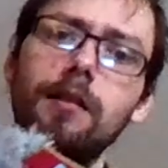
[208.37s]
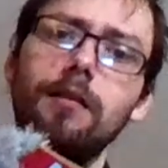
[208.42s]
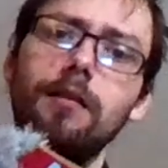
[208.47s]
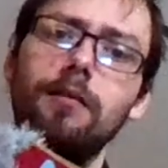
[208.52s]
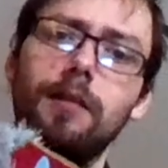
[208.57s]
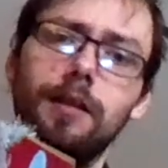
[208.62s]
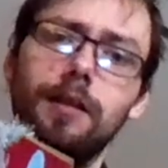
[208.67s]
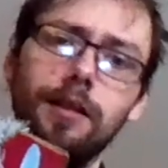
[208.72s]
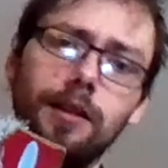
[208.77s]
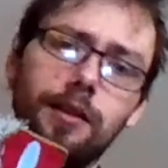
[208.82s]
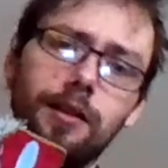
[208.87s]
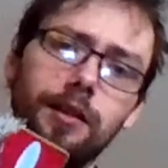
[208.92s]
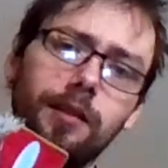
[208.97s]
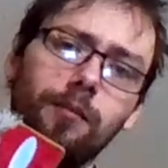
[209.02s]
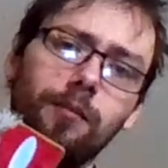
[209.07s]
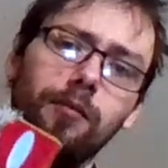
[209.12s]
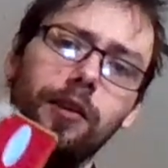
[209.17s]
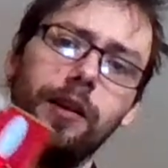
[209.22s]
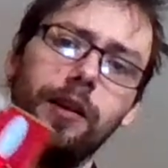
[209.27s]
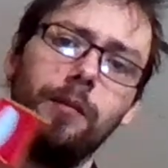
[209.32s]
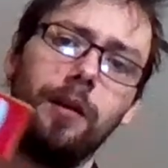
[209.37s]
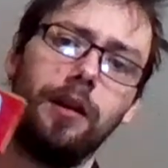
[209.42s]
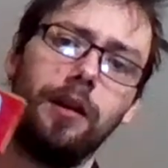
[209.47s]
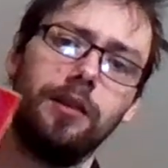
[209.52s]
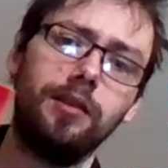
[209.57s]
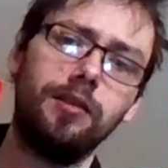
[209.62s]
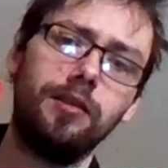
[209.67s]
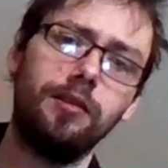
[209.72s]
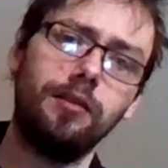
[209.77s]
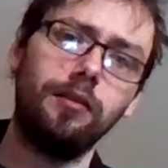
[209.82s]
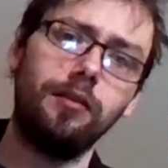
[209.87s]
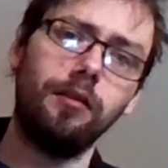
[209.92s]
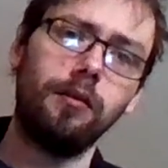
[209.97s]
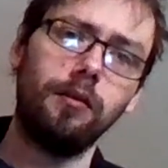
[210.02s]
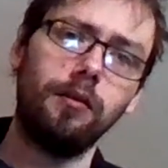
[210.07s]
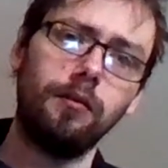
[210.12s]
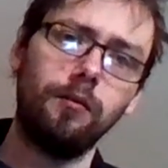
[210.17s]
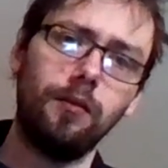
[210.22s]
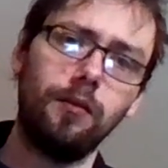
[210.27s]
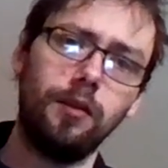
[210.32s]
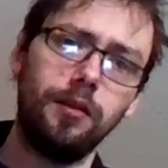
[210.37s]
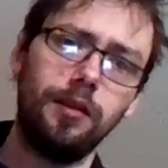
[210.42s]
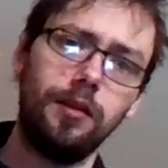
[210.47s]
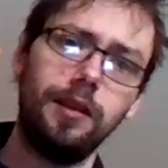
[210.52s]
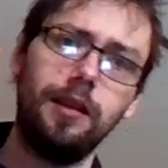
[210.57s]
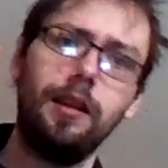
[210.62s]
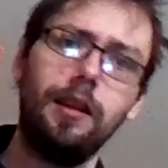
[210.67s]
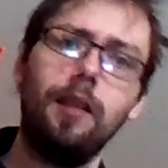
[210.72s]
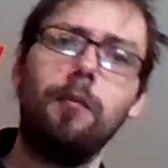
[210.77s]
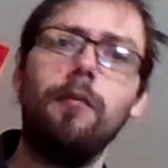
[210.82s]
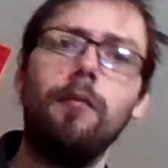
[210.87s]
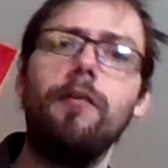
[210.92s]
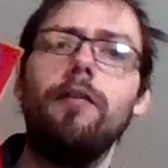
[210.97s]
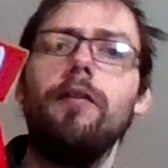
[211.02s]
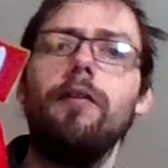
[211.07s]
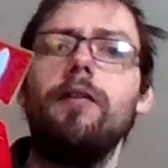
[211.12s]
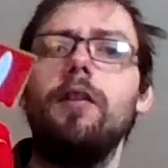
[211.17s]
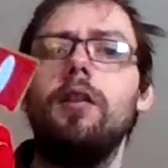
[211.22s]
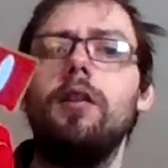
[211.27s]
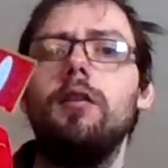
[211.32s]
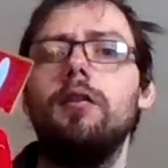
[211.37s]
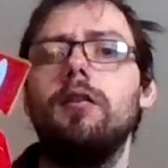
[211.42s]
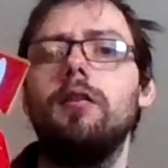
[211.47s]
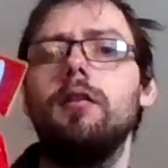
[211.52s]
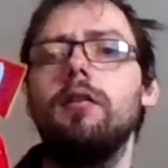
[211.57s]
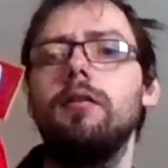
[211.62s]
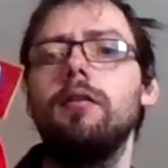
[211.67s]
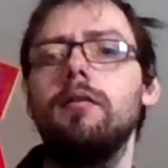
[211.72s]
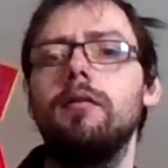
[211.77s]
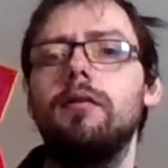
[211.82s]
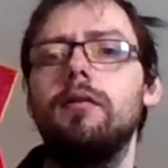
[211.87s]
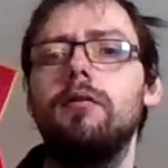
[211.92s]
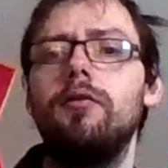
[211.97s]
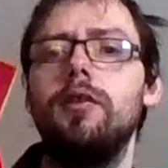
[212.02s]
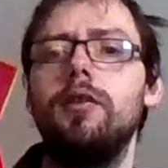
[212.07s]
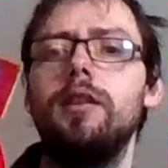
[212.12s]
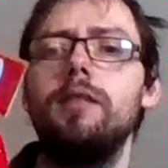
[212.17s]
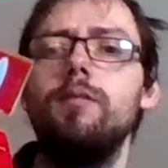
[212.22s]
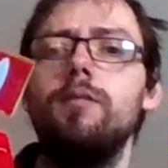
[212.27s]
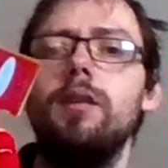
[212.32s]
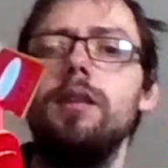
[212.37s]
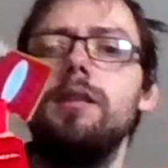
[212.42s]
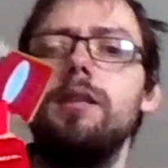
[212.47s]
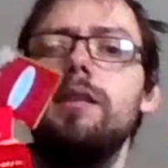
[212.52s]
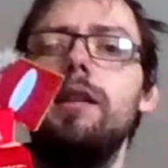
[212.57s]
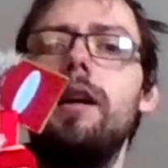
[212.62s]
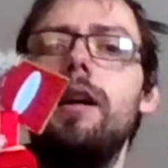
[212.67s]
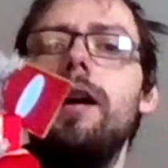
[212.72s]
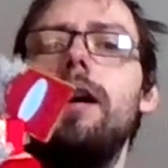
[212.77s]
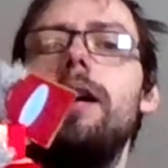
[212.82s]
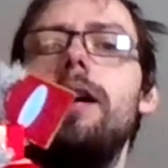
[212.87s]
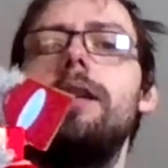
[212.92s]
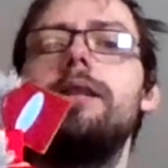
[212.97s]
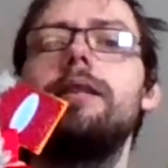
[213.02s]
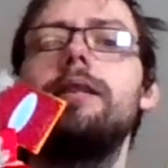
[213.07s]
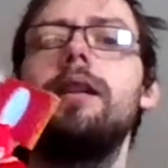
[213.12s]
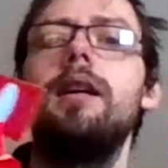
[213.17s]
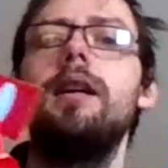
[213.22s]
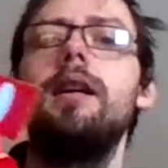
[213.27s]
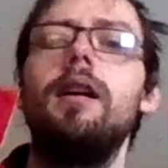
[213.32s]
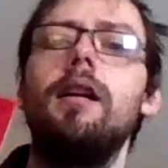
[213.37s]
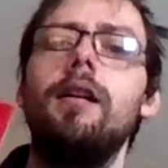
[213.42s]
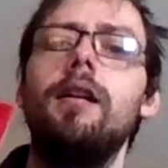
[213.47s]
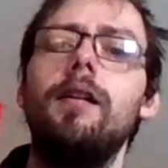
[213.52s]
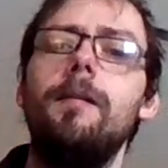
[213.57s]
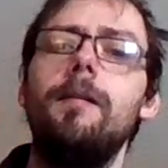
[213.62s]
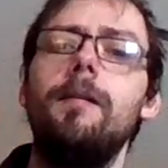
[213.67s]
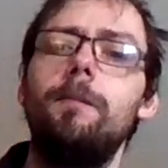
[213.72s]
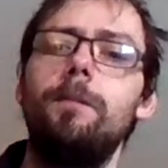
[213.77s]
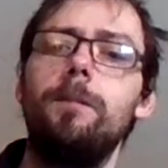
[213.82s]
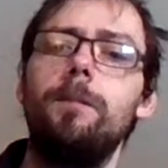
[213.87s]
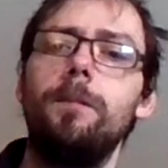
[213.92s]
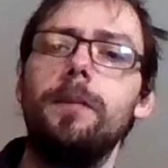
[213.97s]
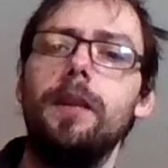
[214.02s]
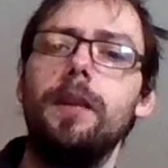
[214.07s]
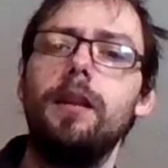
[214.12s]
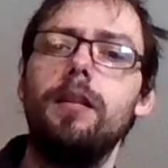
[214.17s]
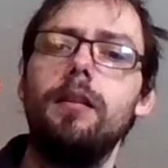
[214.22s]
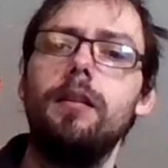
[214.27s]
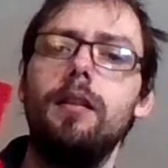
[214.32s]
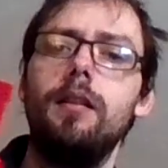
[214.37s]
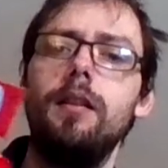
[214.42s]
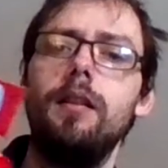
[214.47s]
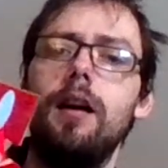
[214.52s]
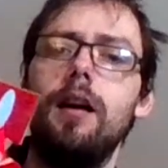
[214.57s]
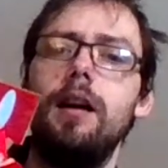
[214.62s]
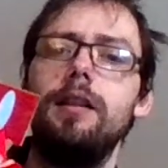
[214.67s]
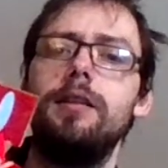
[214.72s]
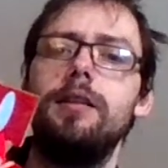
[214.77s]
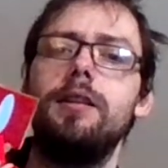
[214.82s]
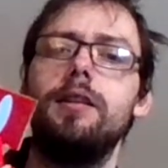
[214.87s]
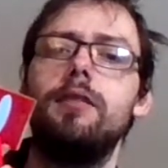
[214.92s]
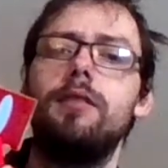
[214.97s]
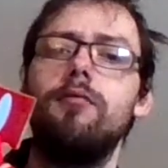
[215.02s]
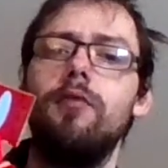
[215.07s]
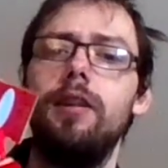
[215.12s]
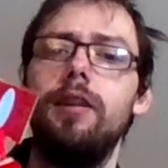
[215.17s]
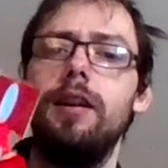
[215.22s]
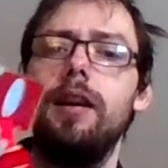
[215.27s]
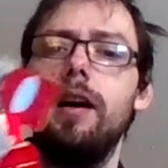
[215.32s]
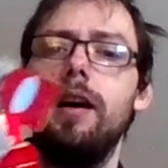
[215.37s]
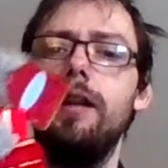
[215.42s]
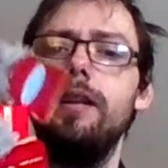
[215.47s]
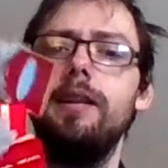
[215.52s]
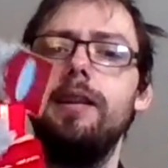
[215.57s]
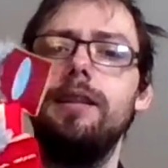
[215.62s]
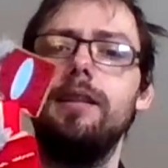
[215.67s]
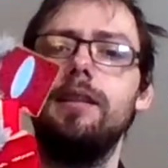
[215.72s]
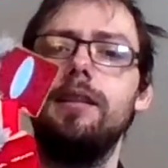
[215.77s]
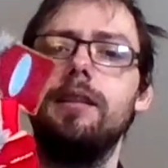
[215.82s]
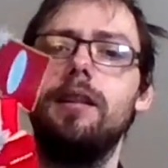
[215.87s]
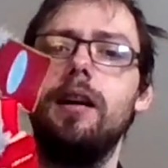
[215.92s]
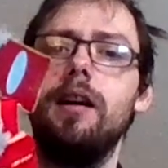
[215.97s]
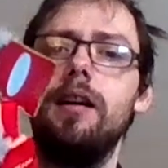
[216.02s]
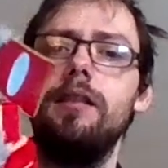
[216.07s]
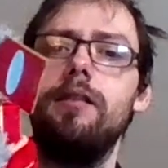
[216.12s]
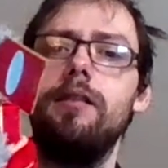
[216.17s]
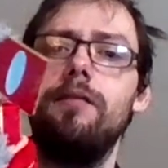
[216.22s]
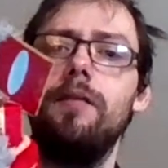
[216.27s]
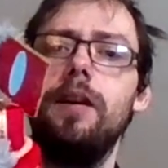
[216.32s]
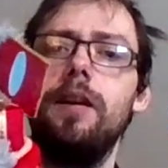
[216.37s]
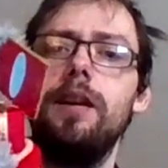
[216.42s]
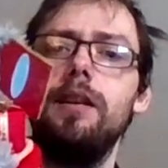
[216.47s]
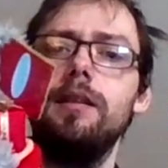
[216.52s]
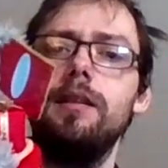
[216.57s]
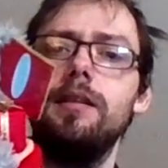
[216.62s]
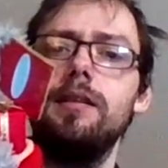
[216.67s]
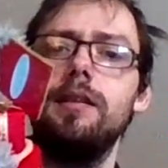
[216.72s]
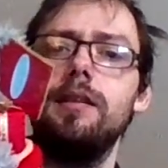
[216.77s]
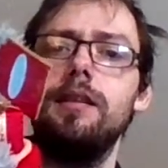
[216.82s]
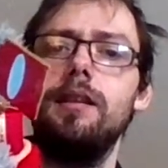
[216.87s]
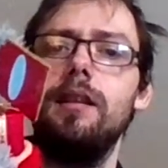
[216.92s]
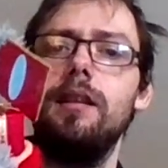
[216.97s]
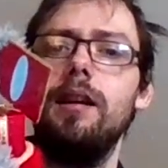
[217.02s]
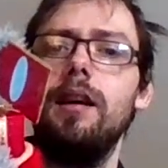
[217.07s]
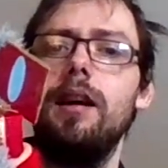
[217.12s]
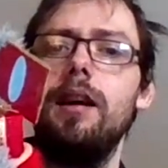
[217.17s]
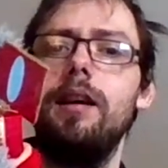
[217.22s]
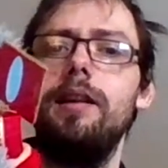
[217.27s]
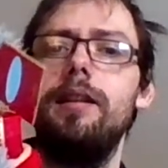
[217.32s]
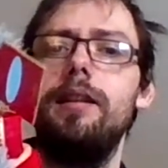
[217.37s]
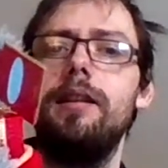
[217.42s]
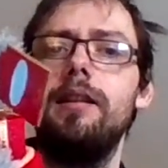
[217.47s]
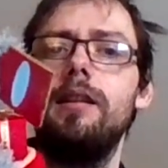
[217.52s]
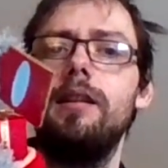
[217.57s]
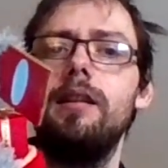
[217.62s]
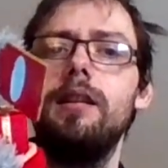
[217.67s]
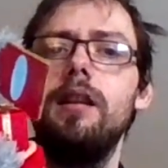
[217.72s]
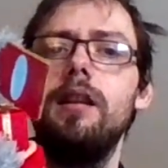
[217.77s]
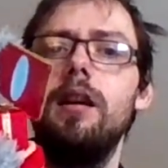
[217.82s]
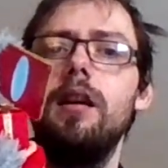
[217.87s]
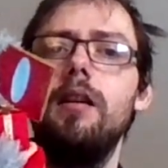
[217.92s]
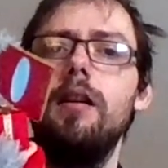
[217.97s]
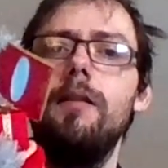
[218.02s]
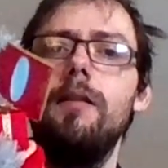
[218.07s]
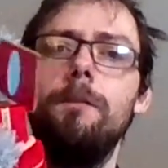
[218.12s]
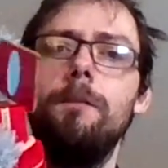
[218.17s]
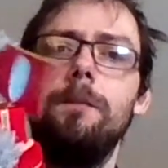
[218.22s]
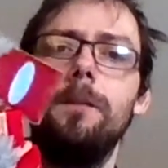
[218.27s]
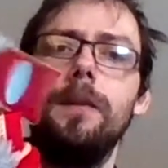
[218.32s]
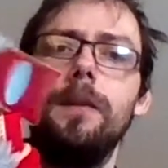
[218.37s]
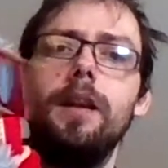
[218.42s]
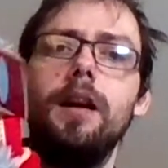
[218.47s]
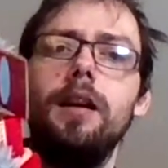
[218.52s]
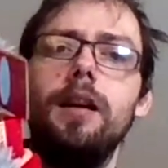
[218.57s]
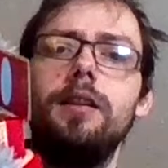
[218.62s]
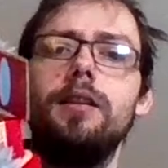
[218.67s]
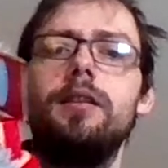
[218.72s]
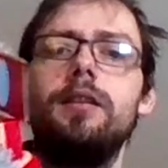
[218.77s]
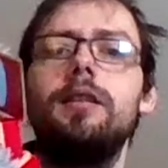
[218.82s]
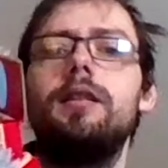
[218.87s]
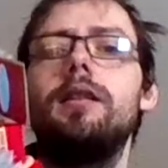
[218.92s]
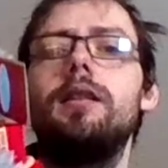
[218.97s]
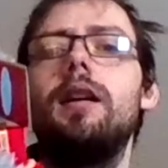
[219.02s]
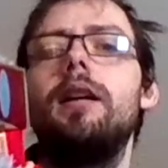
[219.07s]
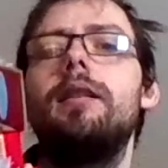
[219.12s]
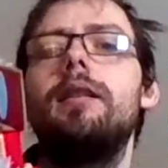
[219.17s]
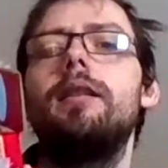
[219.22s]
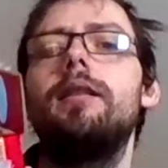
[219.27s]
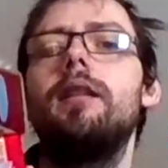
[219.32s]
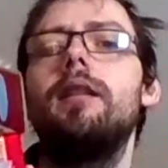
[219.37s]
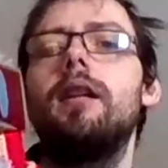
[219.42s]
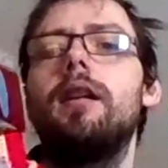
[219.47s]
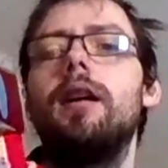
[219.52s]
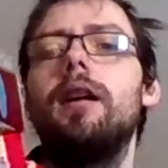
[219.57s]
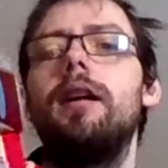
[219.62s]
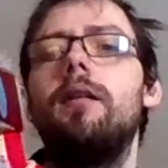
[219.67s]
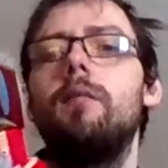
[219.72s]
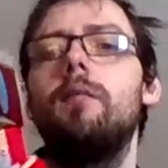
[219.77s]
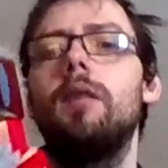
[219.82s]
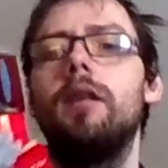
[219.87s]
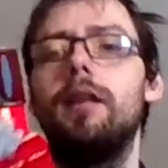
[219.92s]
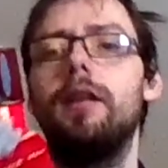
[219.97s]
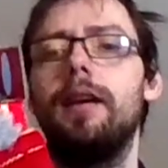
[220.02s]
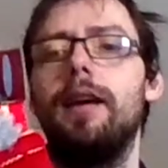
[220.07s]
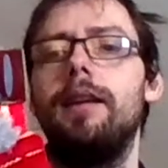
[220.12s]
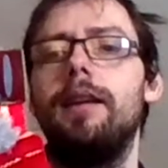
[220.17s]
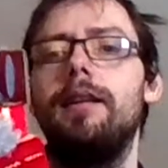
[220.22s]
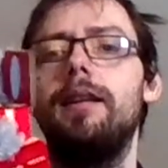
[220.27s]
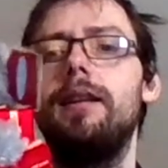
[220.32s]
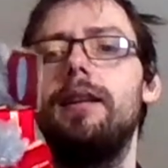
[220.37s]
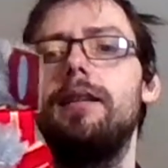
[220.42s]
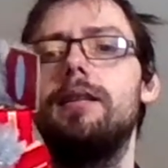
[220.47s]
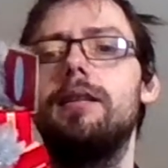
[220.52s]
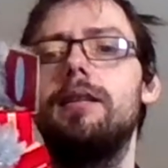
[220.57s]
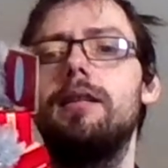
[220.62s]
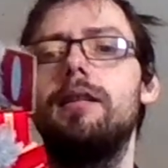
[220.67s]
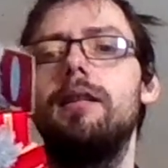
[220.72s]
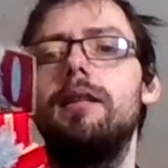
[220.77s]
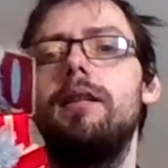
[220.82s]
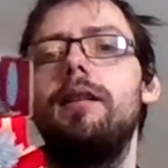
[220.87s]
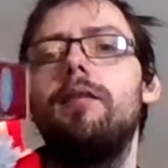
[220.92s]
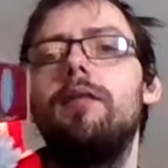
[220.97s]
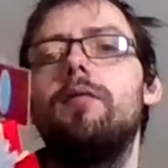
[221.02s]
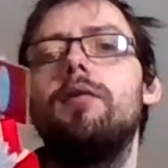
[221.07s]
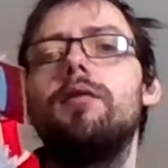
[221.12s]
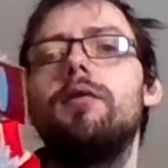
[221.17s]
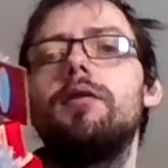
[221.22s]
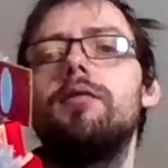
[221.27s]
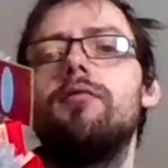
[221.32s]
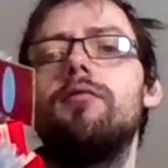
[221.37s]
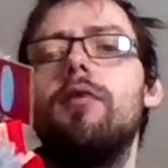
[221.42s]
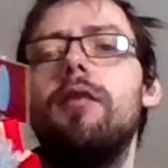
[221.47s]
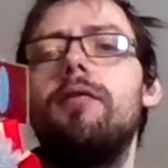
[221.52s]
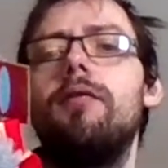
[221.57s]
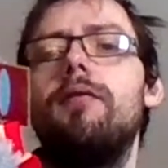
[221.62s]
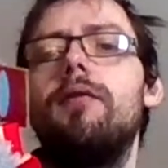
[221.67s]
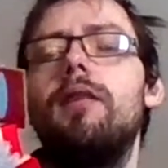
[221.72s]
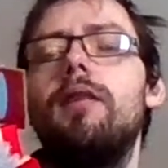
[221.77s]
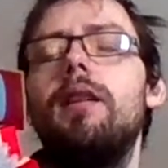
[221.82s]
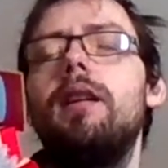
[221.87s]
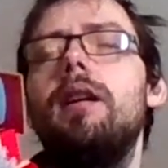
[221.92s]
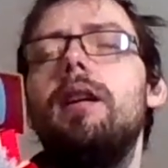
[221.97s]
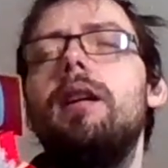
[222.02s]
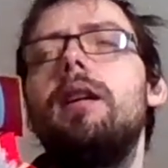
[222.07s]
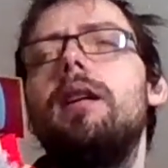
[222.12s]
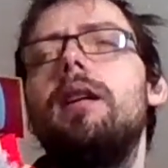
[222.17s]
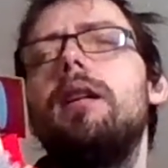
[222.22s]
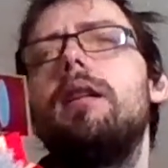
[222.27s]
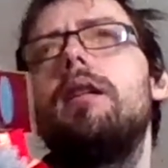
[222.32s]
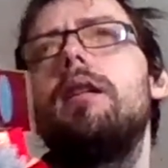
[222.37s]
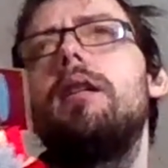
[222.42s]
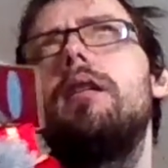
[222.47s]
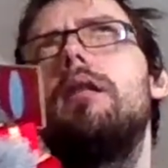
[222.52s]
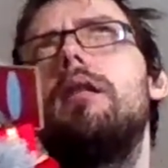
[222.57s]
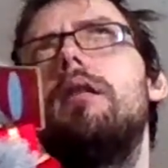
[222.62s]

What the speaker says: which I just pretty much wanted them for Christmas, as I just really like these kind of things, and I just decided, okay, I'm going to get this. It was roughly